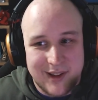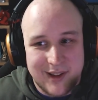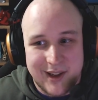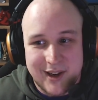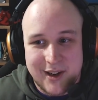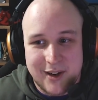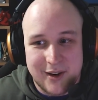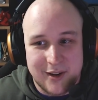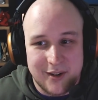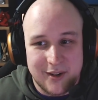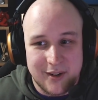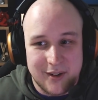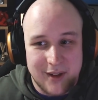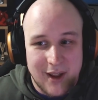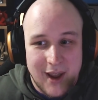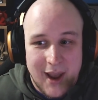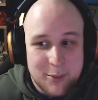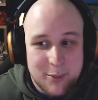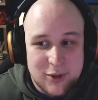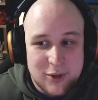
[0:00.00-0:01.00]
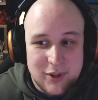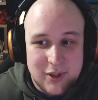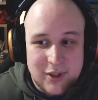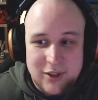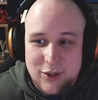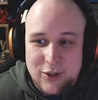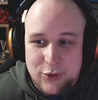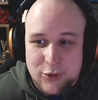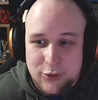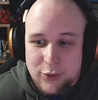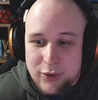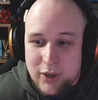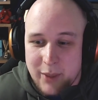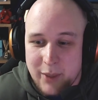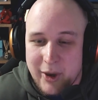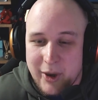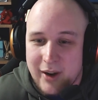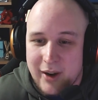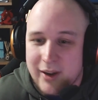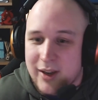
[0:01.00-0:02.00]
that can absolutely destroy
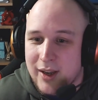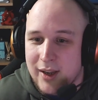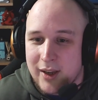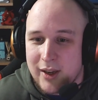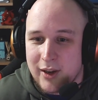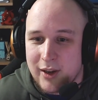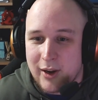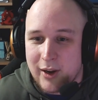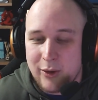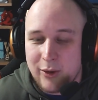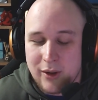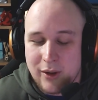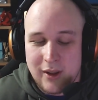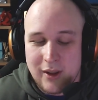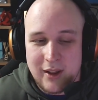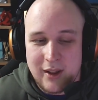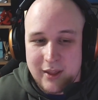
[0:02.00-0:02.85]
a market, you know?